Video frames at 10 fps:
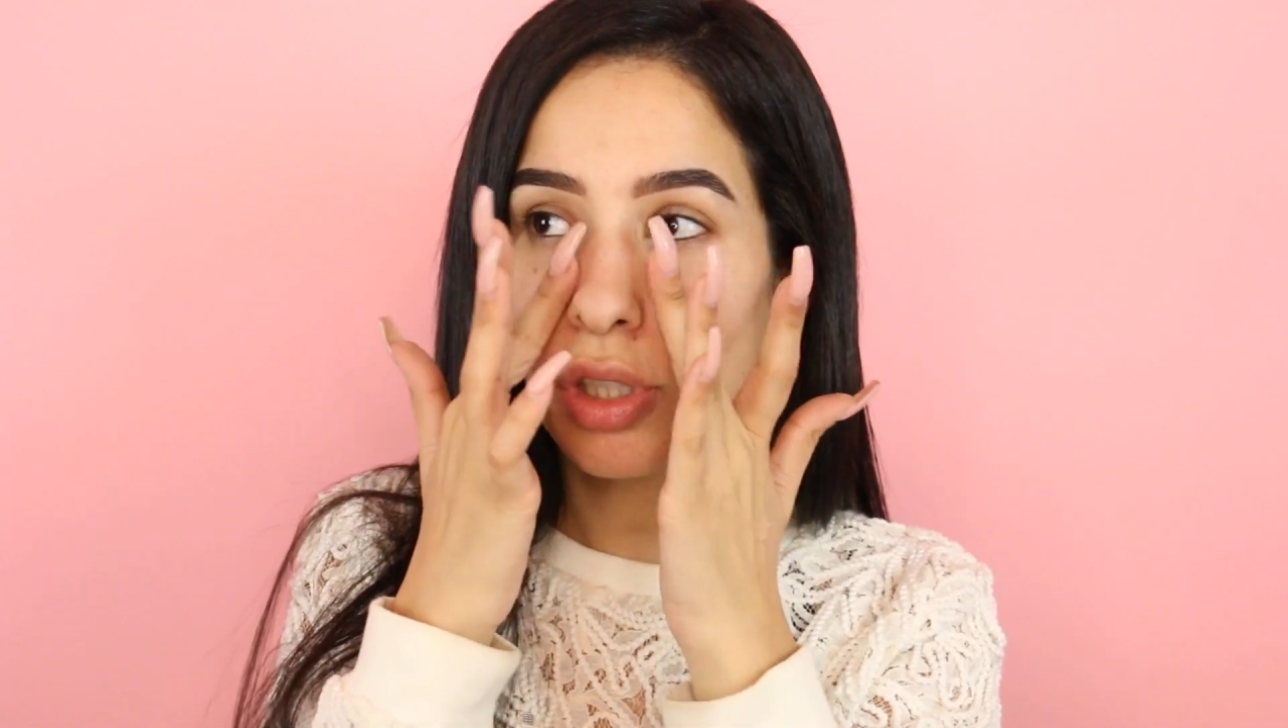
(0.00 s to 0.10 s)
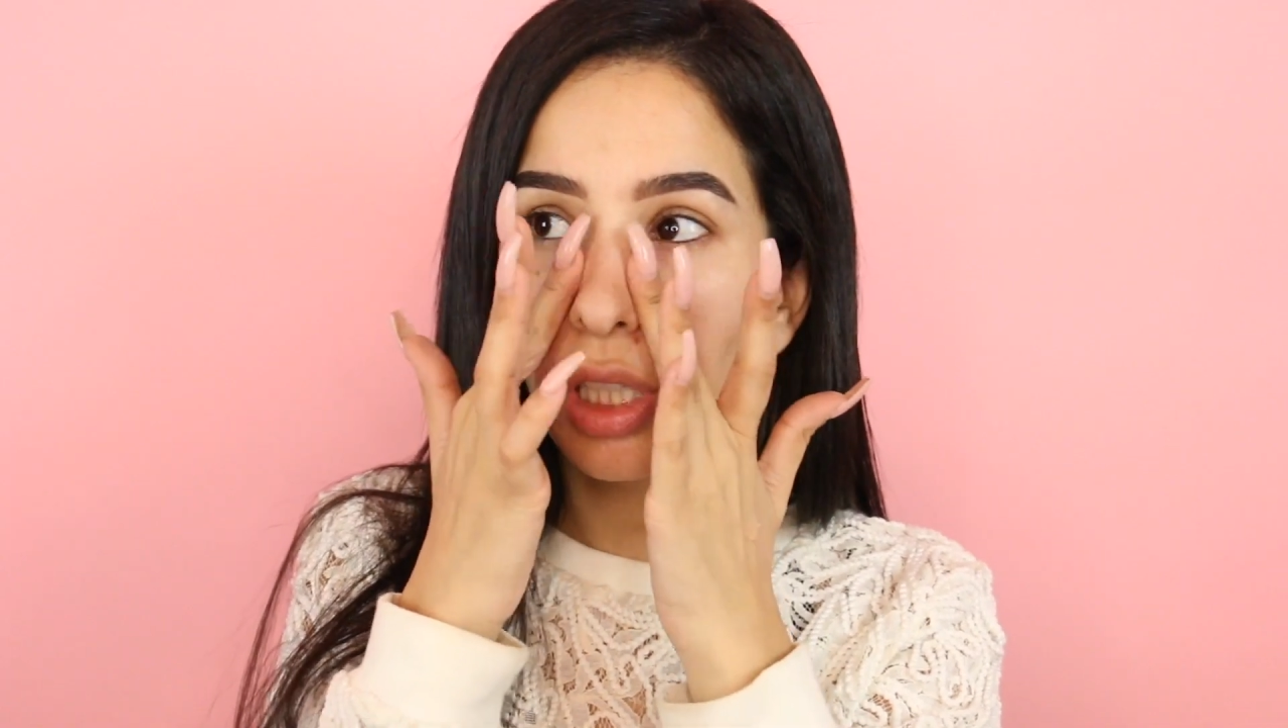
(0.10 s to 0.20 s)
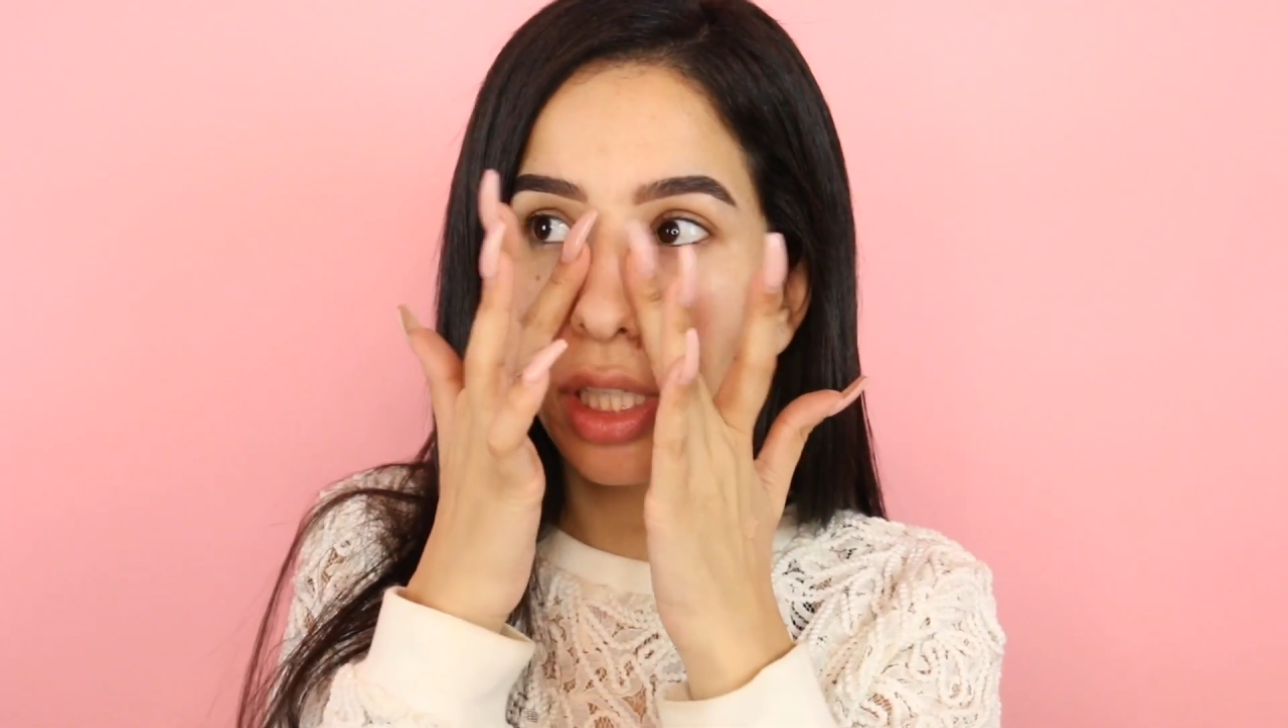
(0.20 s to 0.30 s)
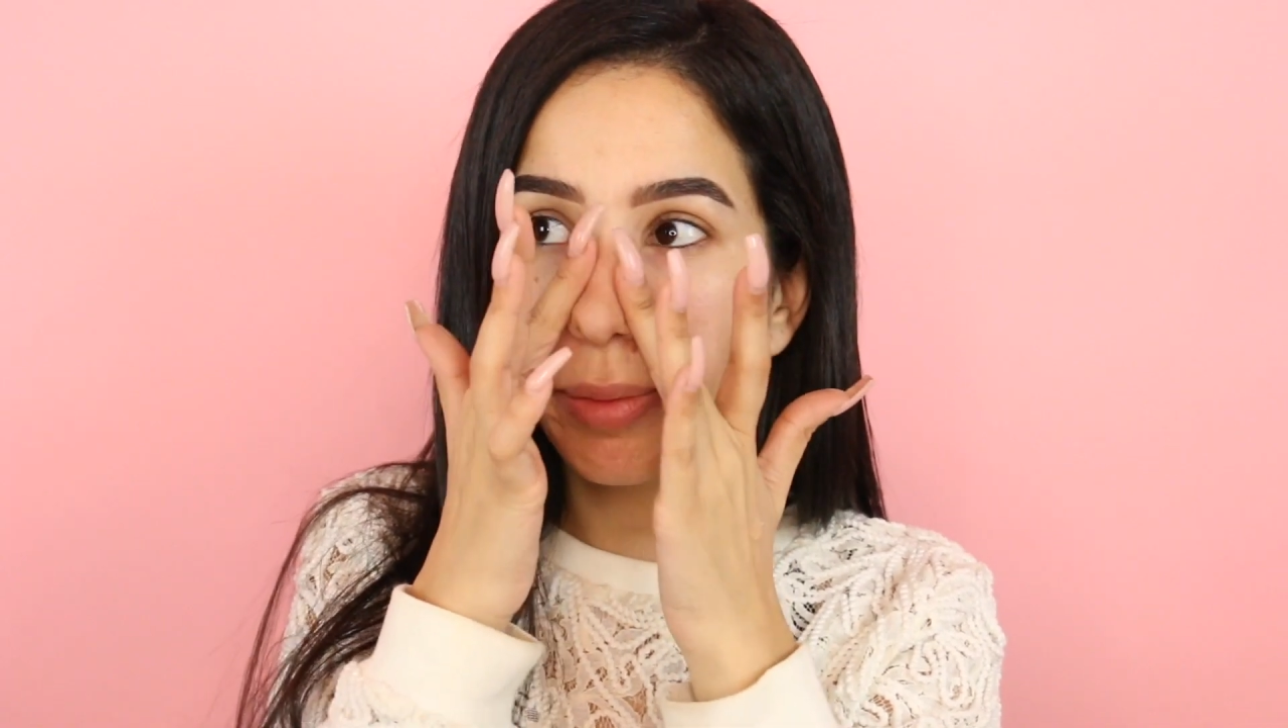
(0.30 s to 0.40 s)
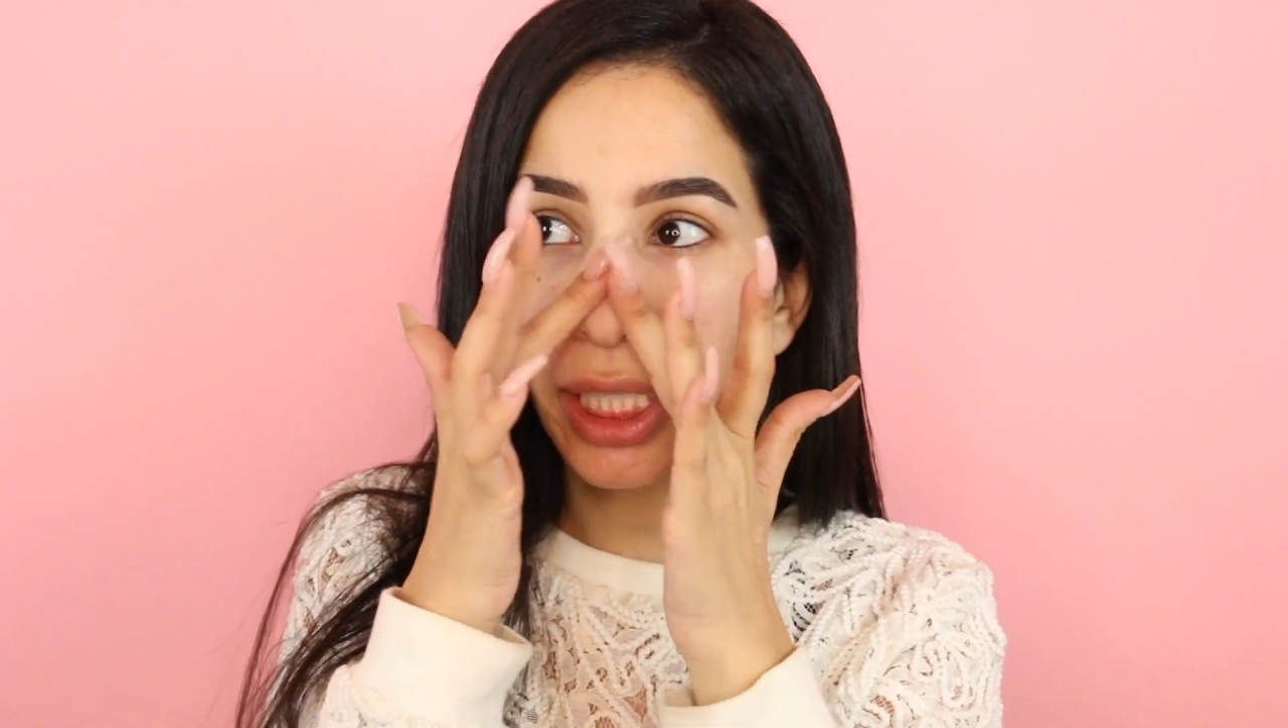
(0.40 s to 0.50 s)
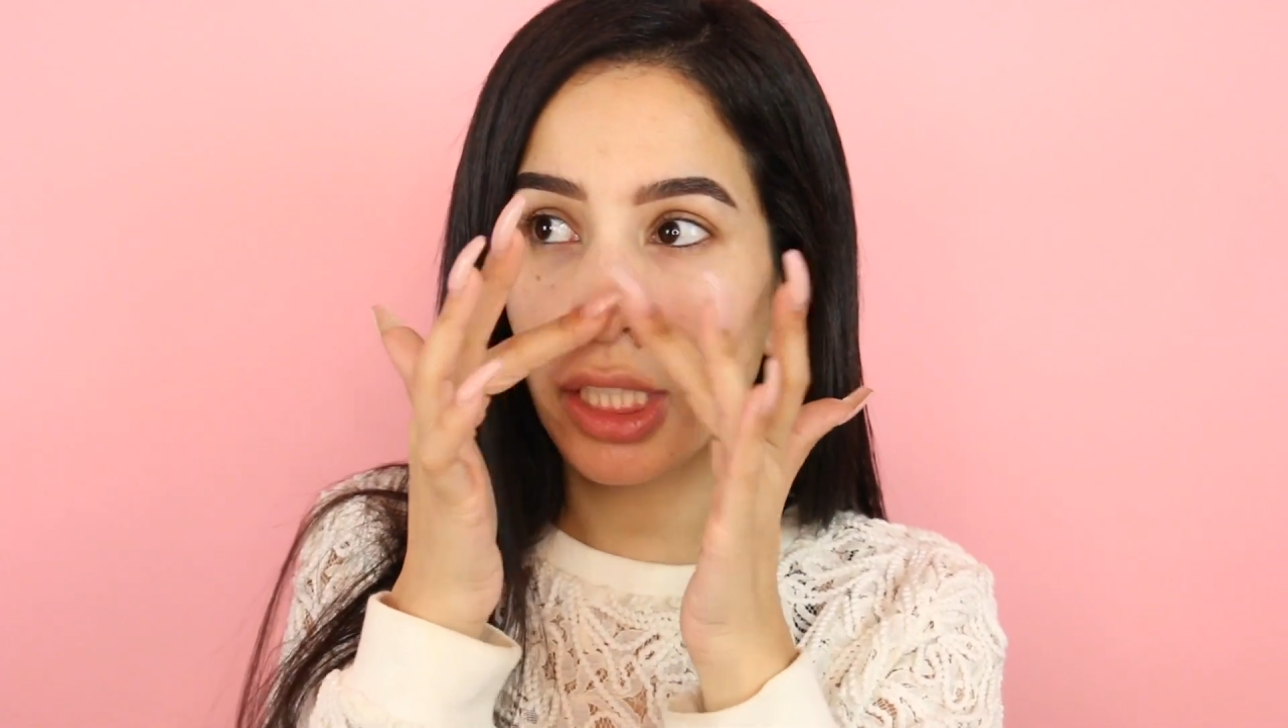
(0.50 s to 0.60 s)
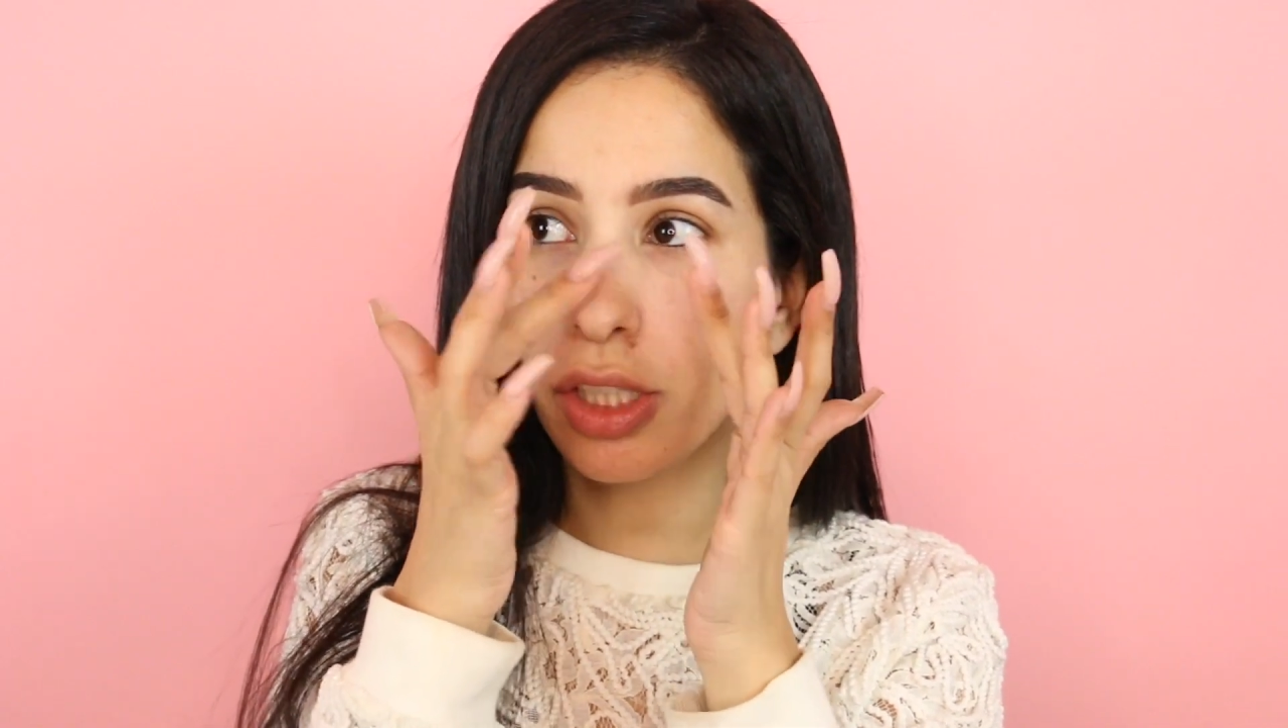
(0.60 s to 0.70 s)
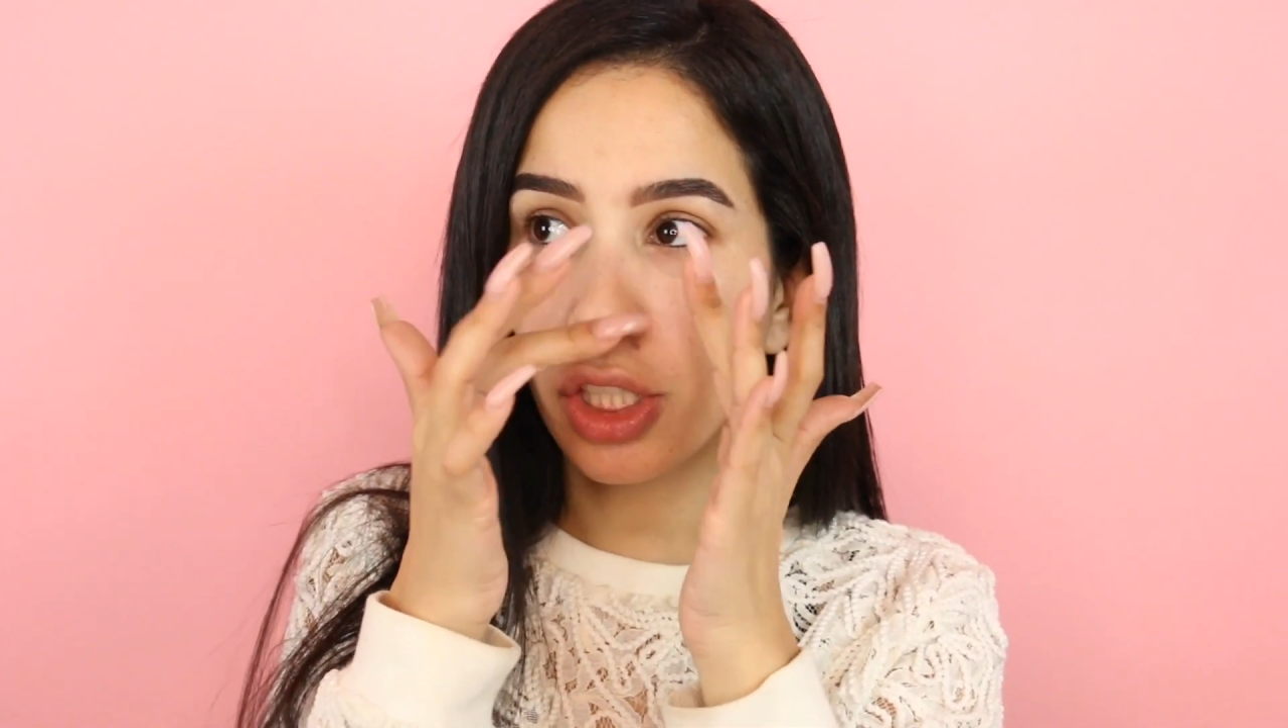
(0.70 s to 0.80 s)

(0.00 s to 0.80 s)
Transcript: just a little bit,